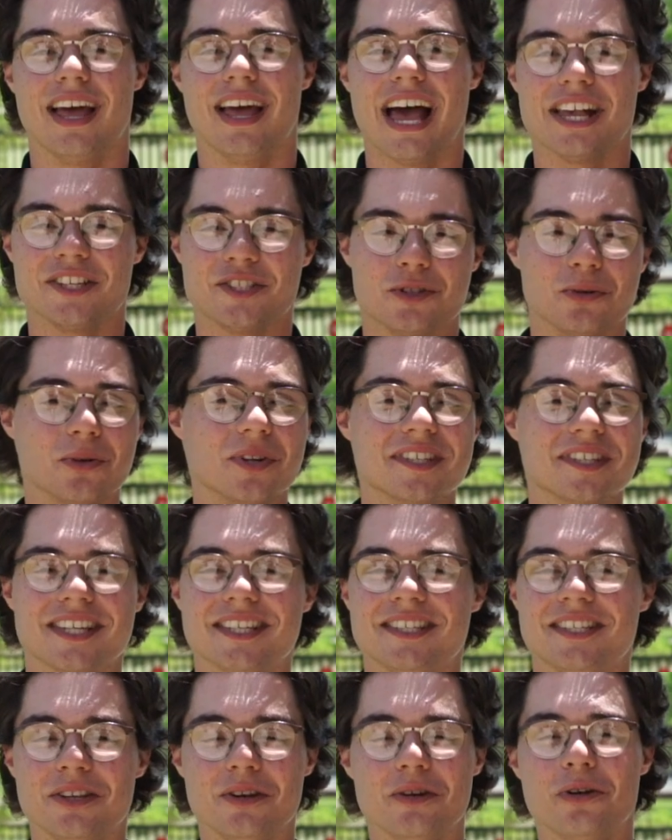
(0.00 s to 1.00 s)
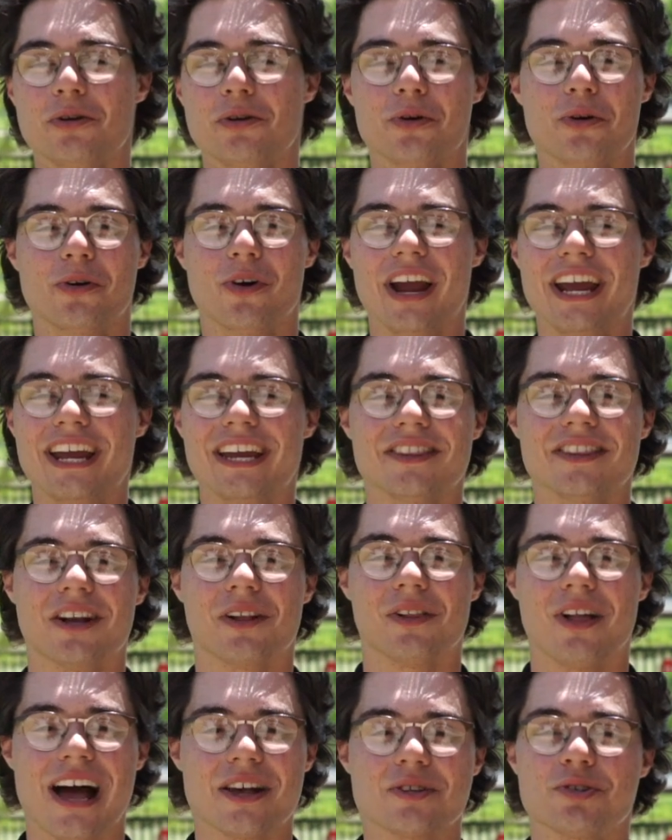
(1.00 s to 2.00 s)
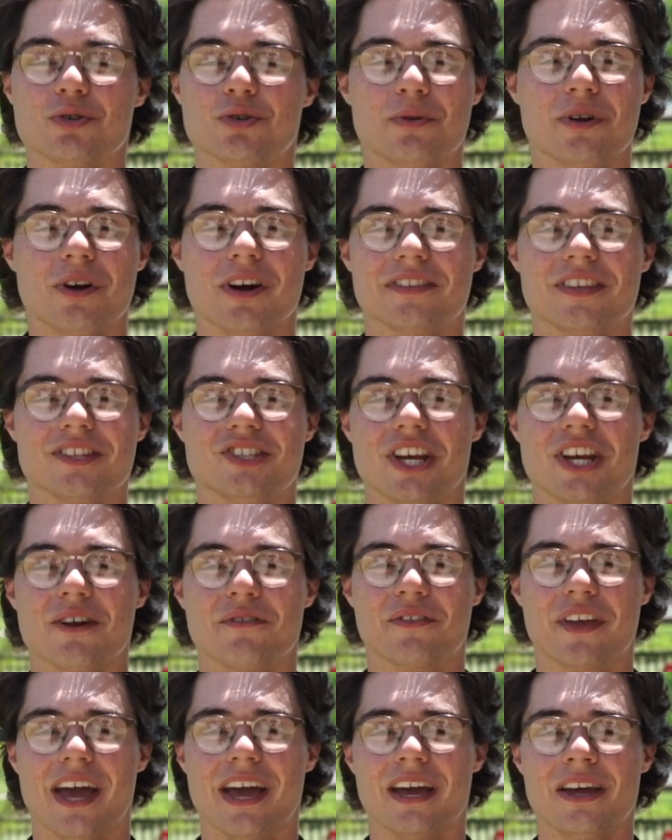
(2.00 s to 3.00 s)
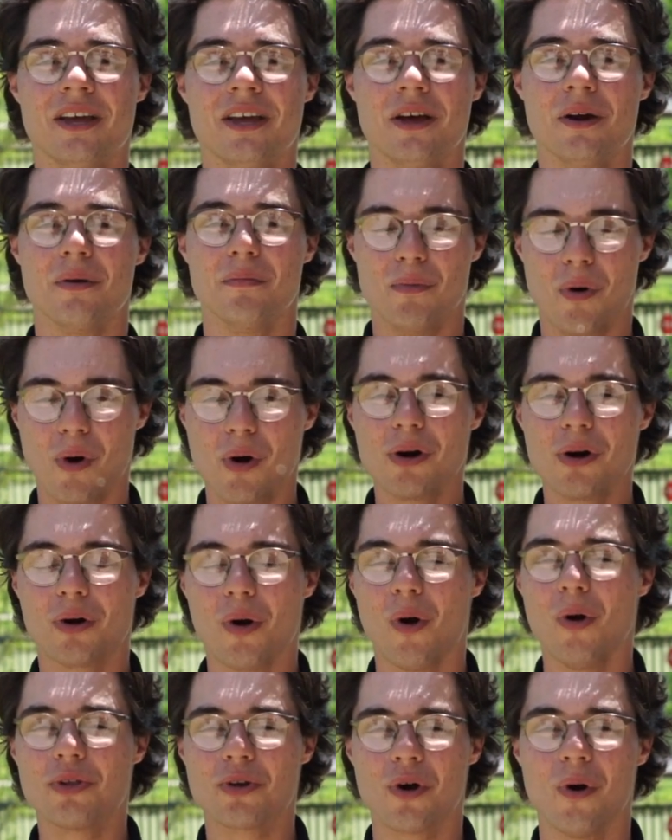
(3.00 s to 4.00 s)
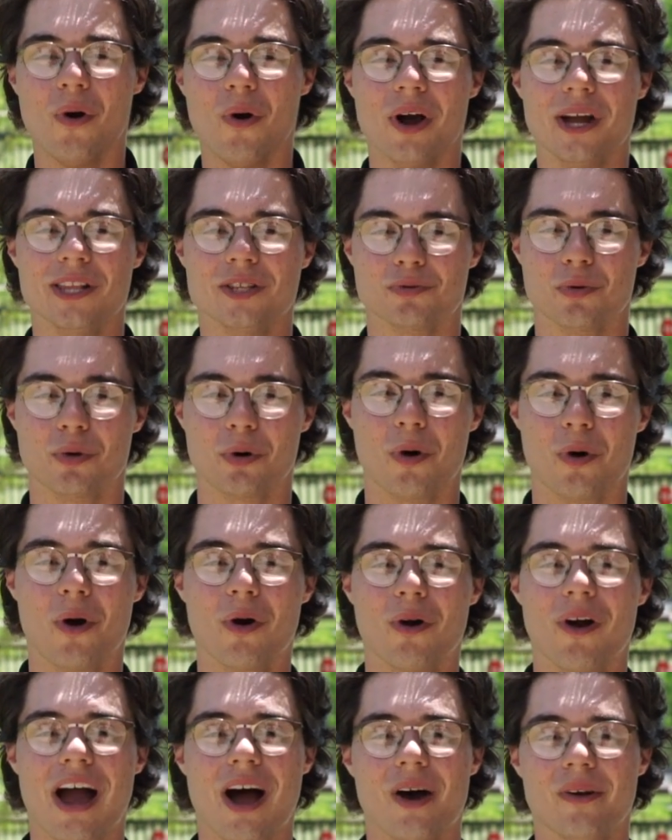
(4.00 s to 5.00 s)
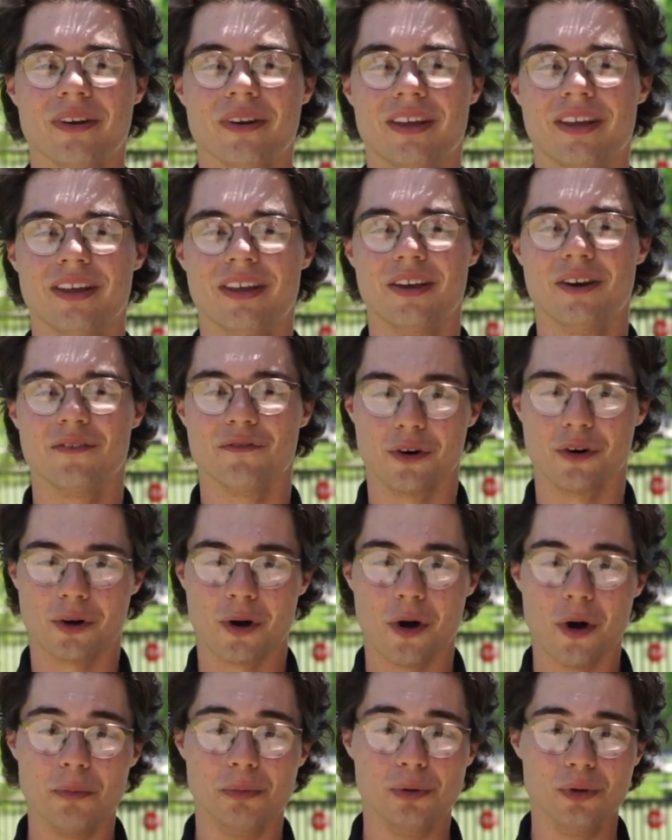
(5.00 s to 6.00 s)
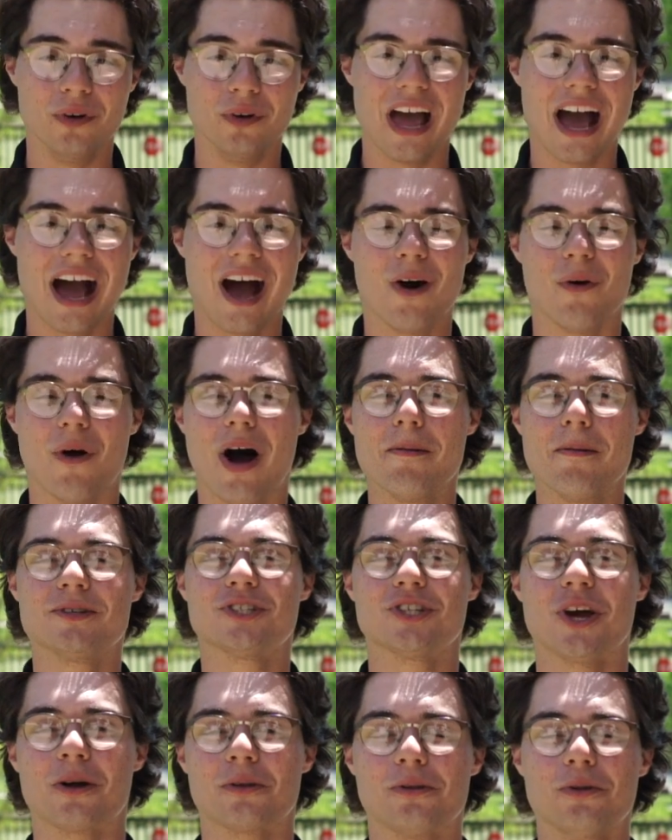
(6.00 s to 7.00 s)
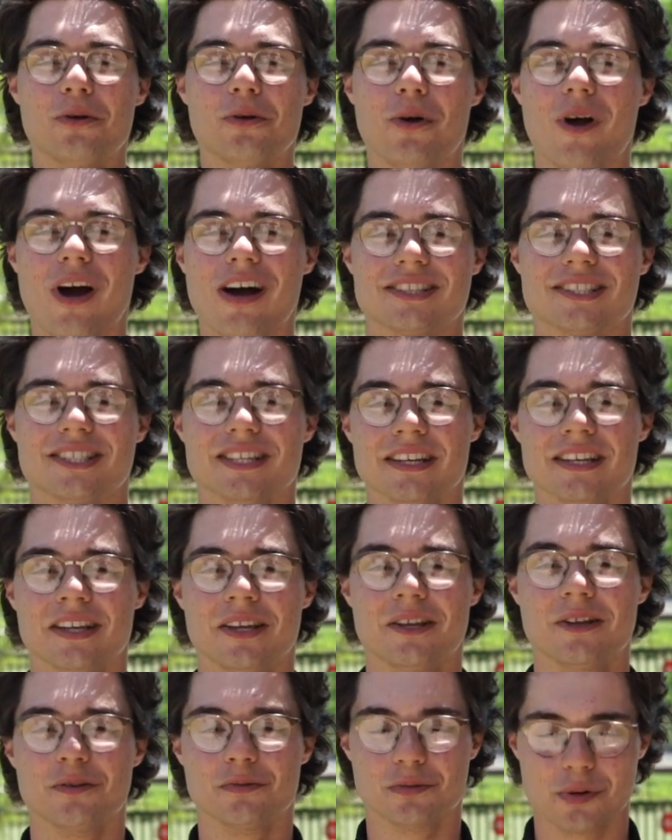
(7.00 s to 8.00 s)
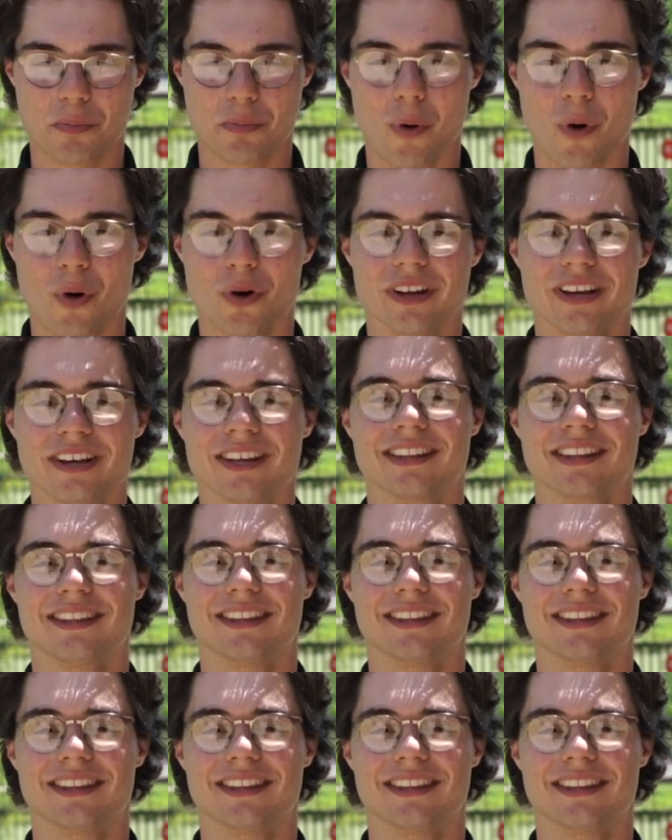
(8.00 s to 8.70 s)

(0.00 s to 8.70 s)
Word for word: As students continue to do great in the classroom here at the JFK, more gold coins will go around. For Code Blue News, I'm Chuck Blue reporting.